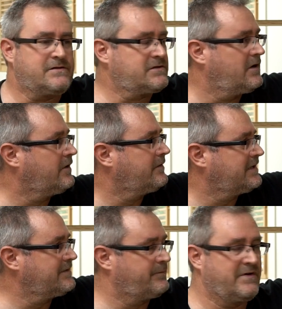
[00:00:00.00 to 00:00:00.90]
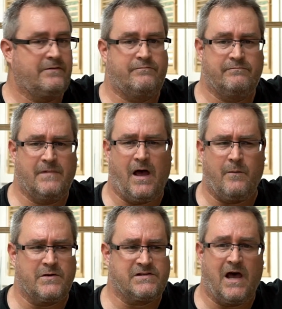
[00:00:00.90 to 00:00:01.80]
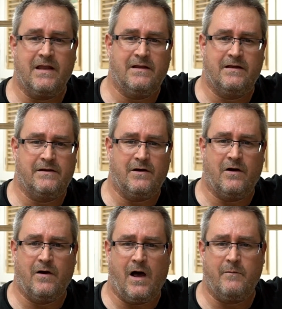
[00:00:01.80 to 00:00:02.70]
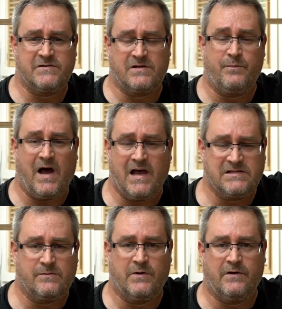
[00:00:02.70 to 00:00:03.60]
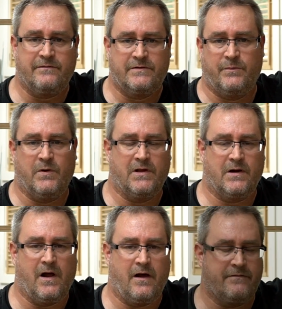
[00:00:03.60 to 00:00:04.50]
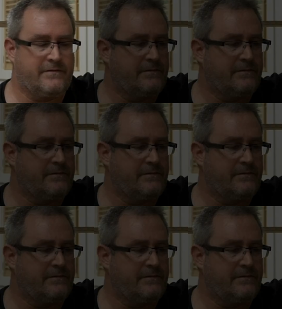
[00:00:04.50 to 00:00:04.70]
So it'd be almost impossible to pull it off.